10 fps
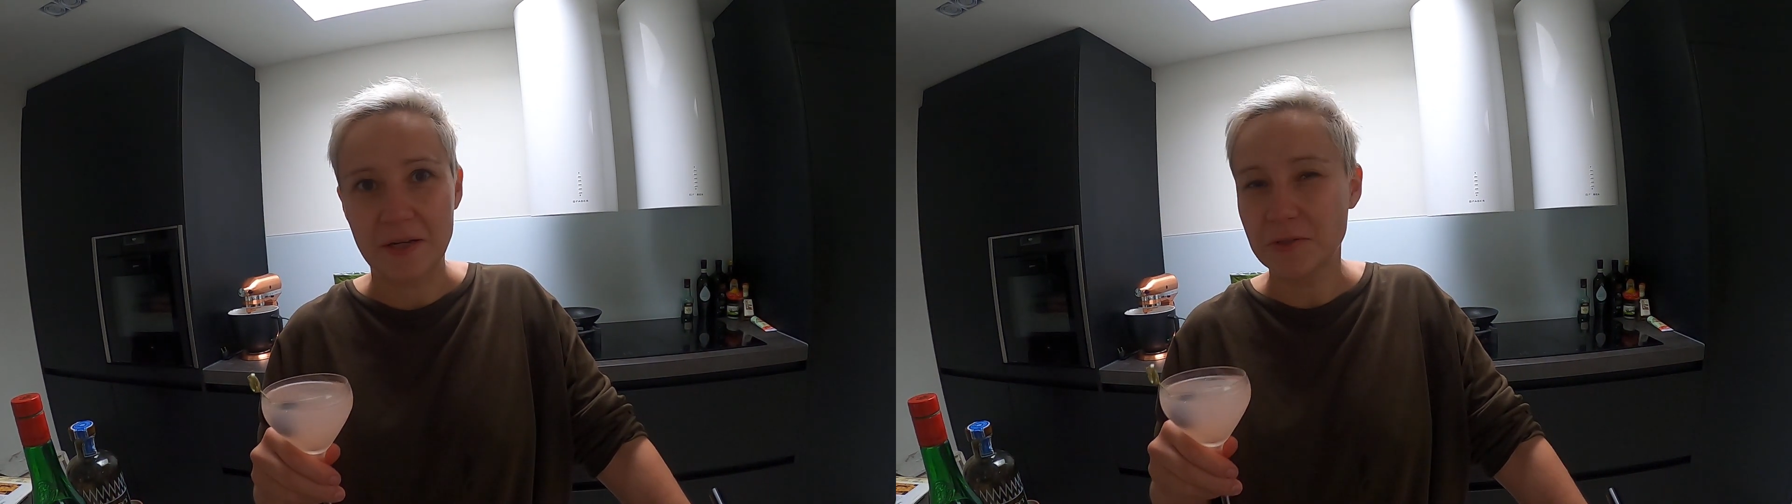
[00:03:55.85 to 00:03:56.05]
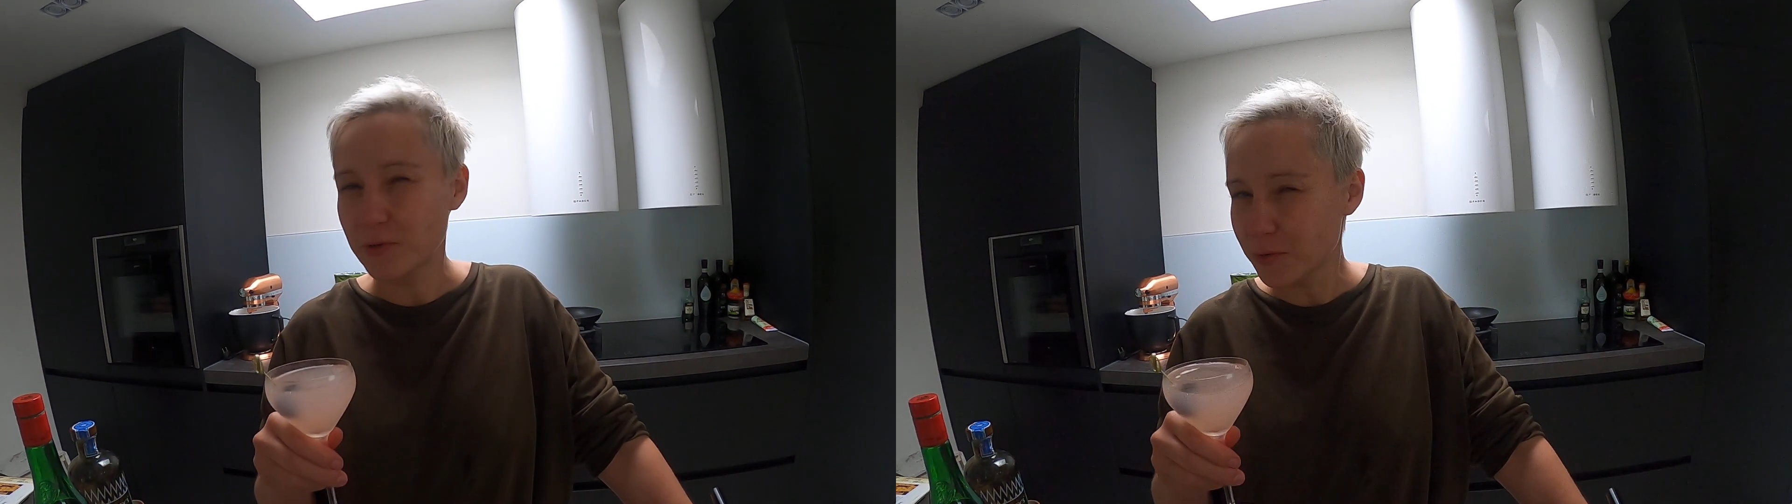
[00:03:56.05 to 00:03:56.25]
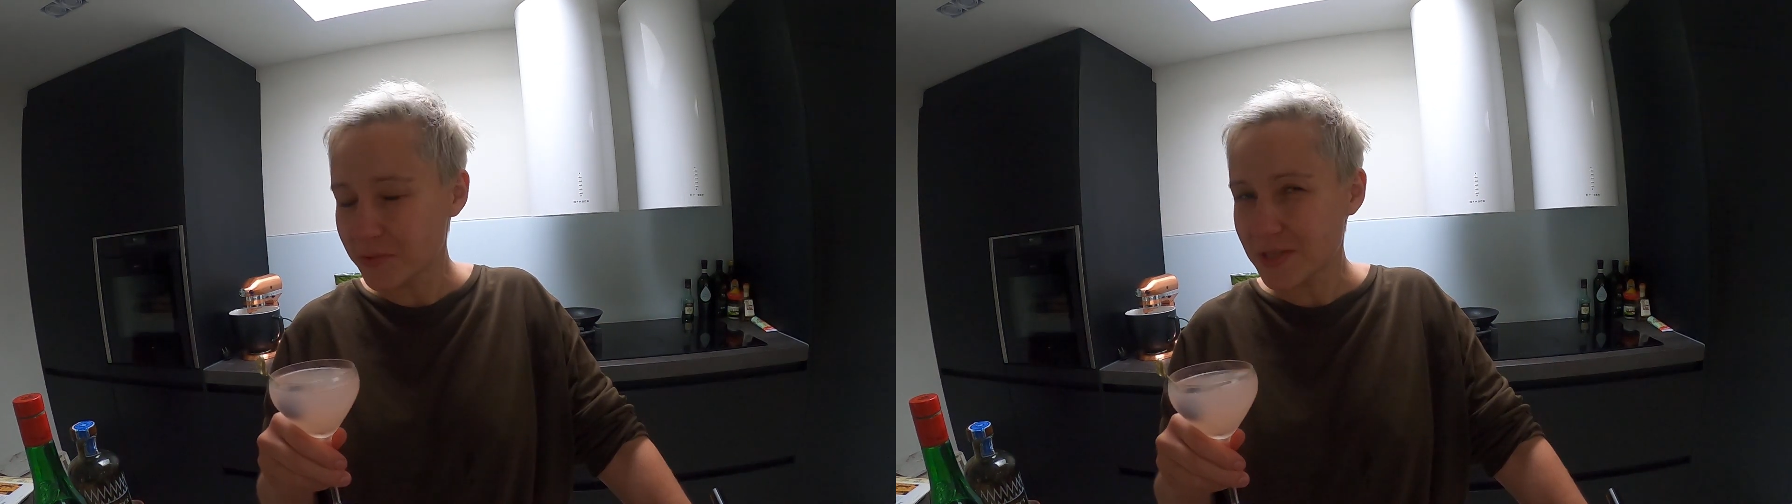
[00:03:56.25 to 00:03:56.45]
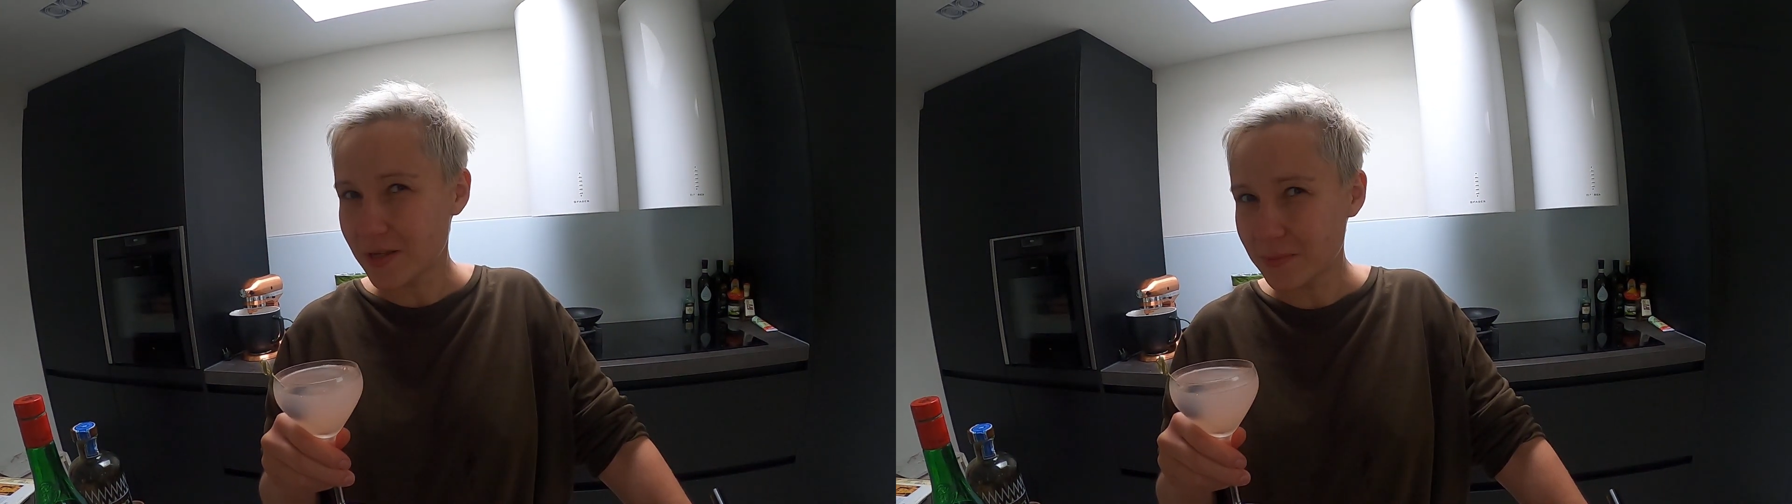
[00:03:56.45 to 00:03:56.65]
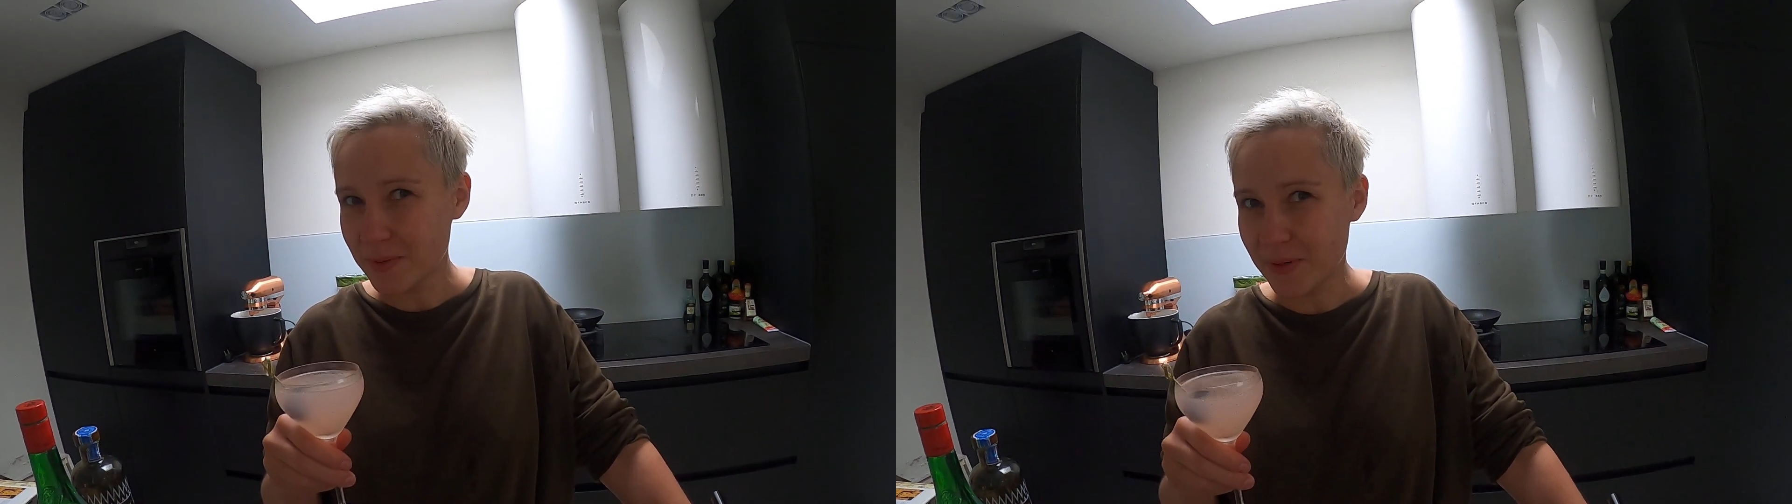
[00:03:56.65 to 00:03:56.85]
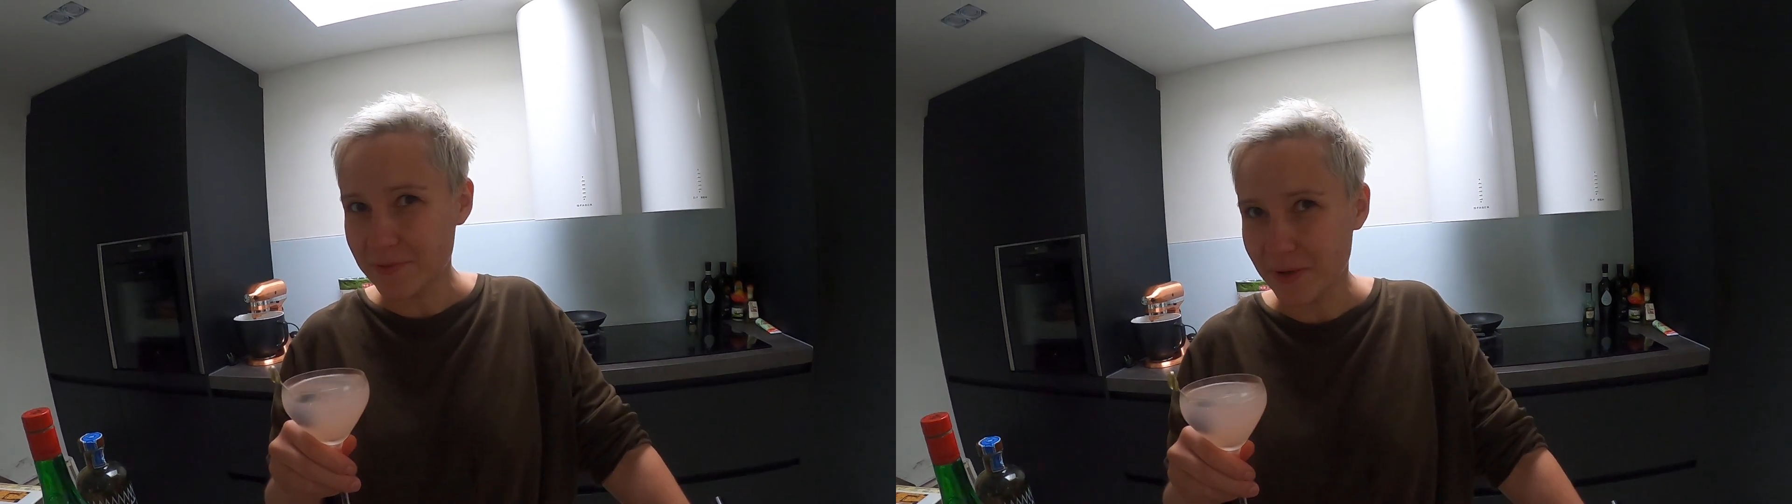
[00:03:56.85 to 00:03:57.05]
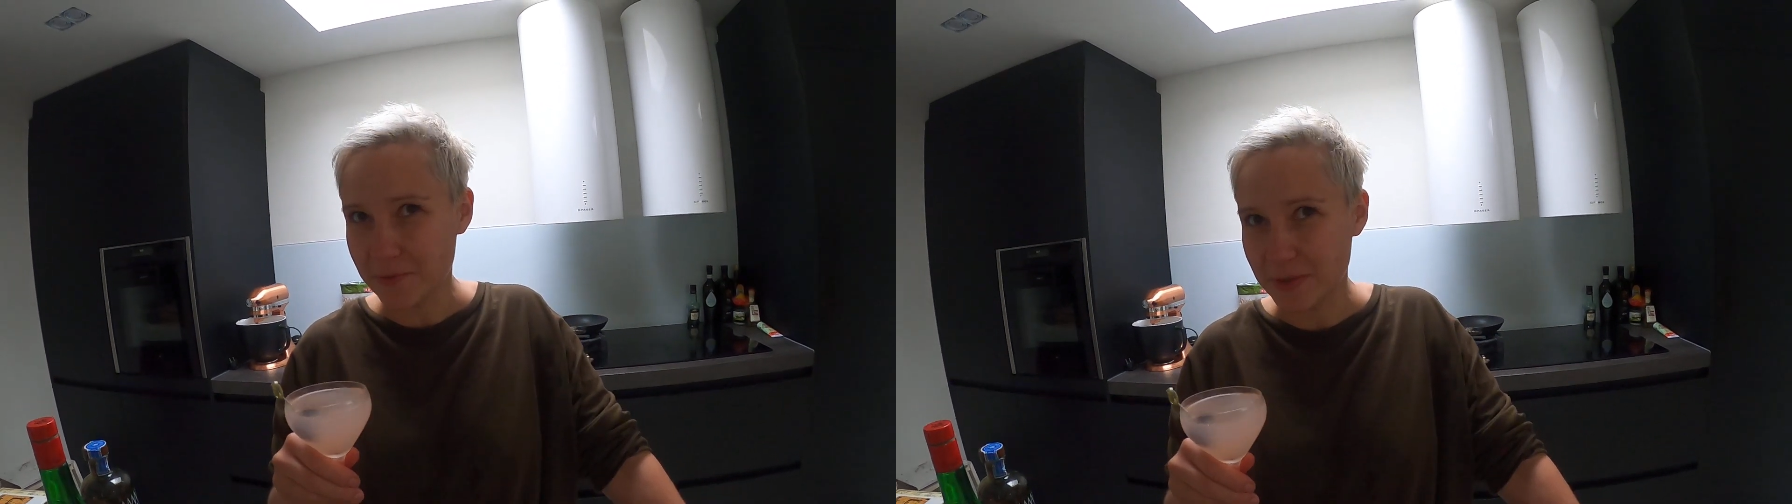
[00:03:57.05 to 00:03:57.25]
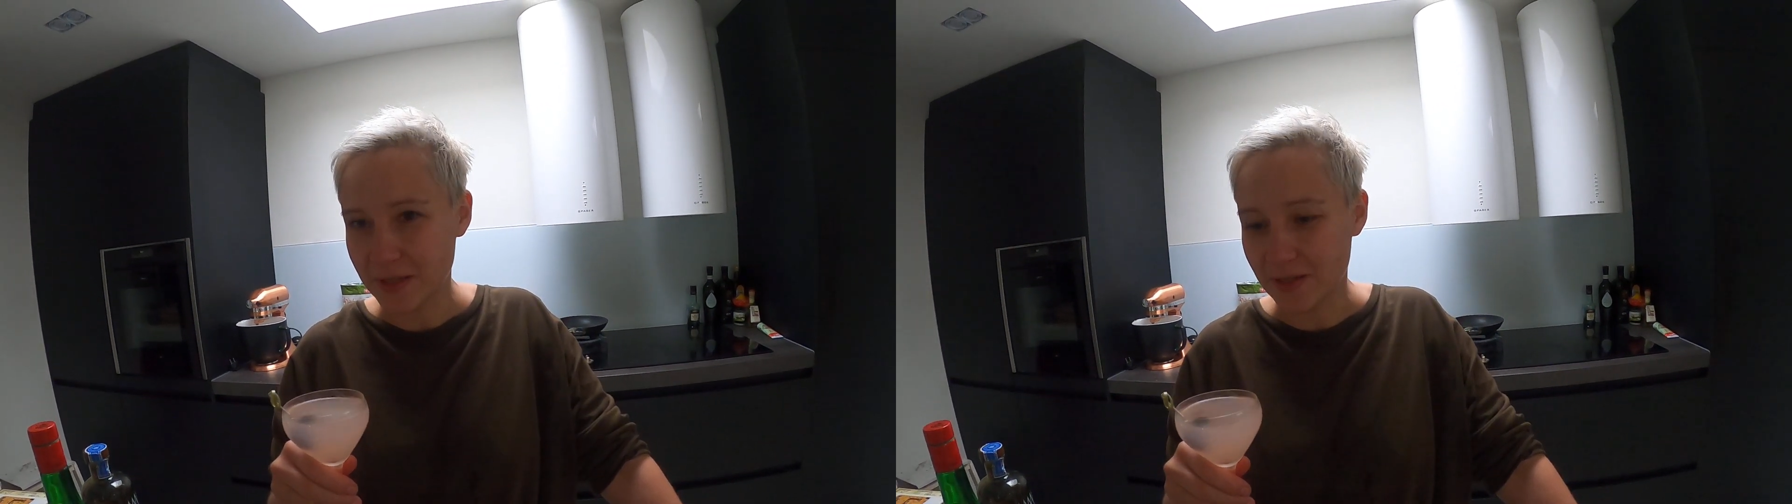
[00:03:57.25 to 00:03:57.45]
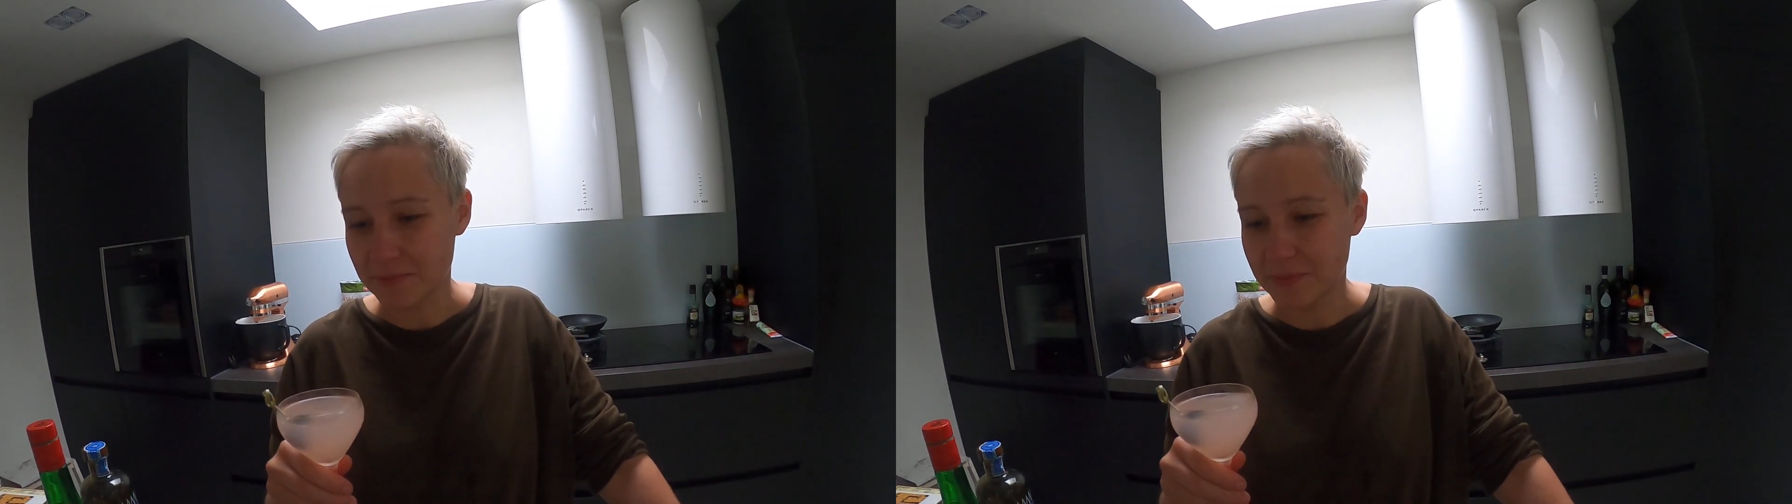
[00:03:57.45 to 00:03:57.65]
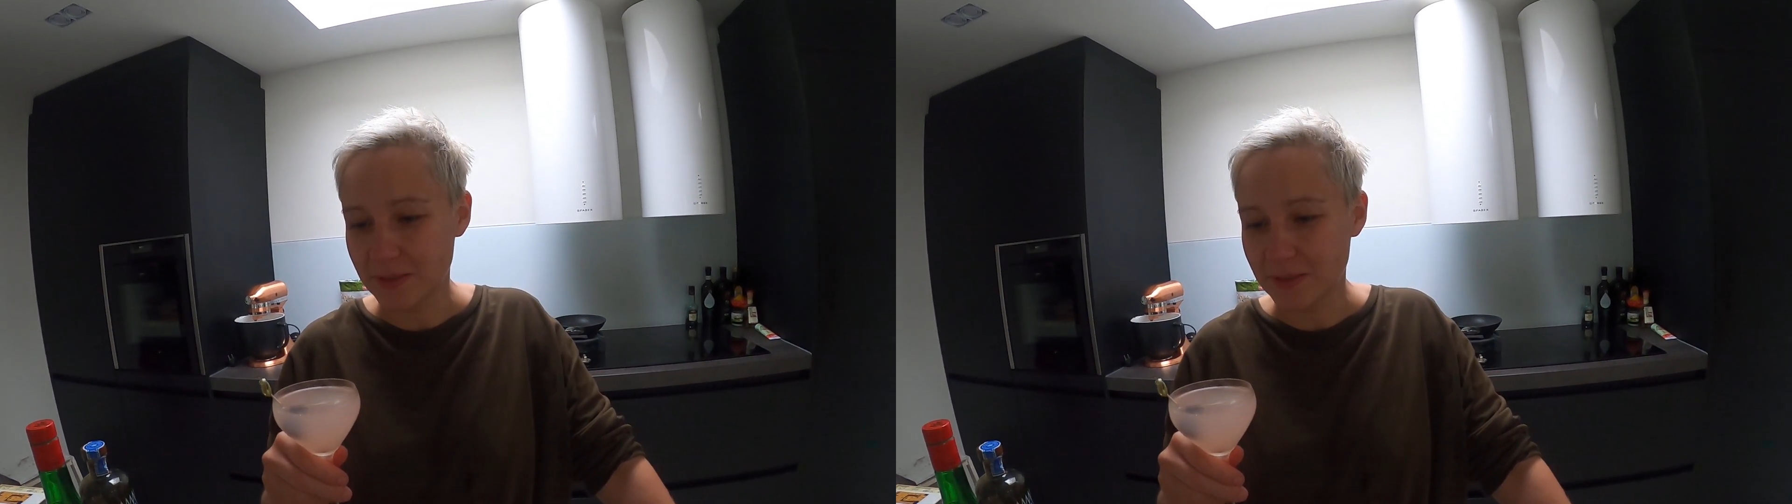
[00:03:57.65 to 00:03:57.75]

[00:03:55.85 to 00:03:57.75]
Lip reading: I don't know if it's going to be my favorite yet,